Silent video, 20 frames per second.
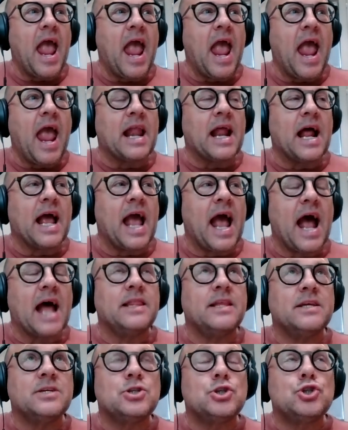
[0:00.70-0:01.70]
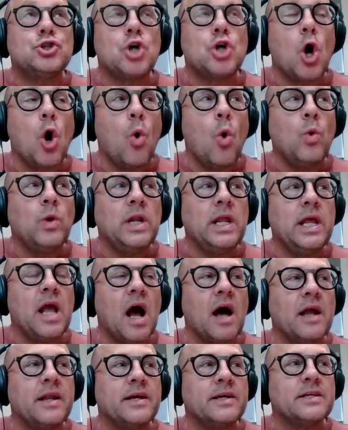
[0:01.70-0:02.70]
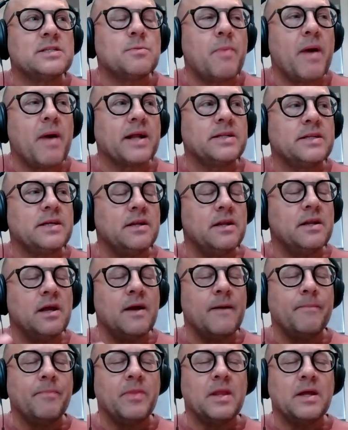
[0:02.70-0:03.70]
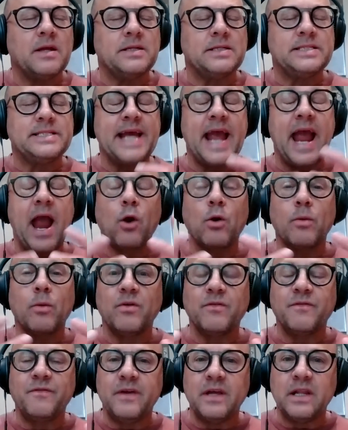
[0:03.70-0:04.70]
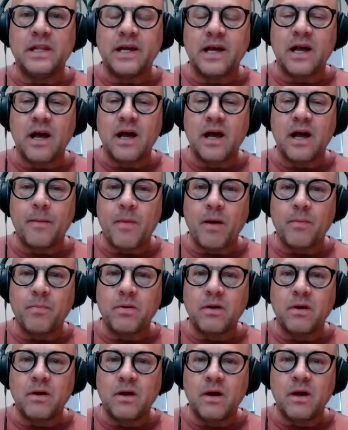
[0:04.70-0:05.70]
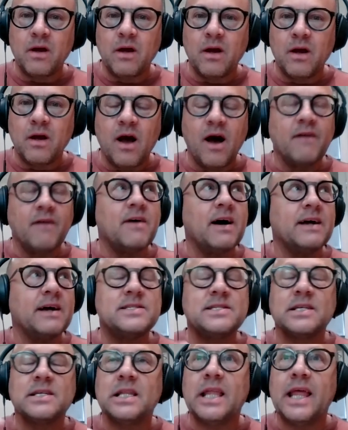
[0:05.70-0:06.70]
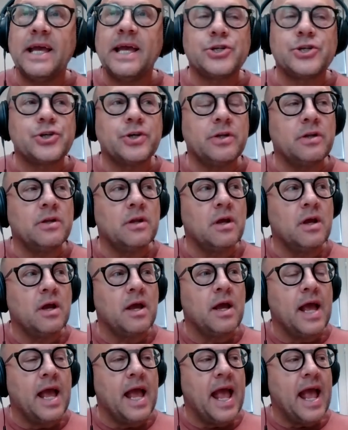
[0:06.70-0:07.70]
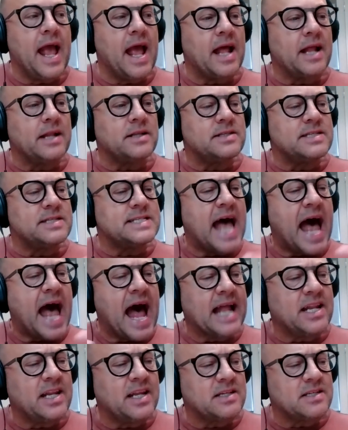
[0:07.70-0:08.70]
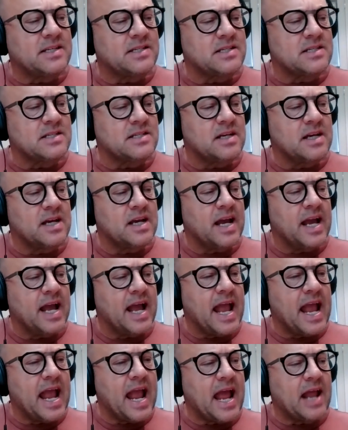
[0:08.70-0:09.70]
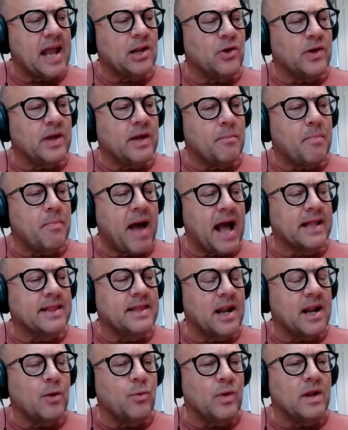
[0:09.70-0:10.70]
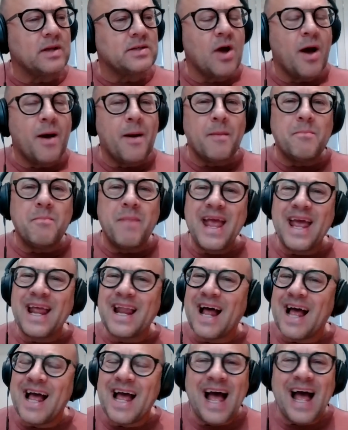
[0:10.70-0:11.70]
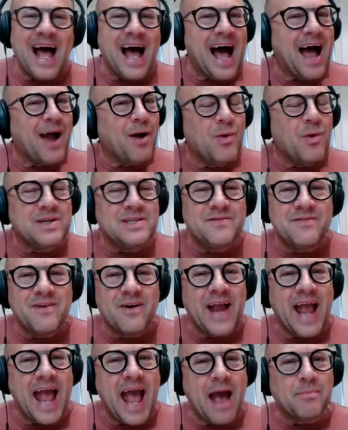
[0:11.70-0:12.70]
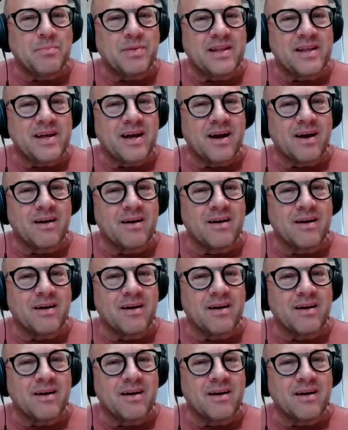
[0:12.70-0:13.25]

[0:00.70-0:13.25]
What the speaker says: And I had this totally unexpected, terrible feeling come up of isolation and sadness. And looking back, then I realized, man, I wasn't very happy there.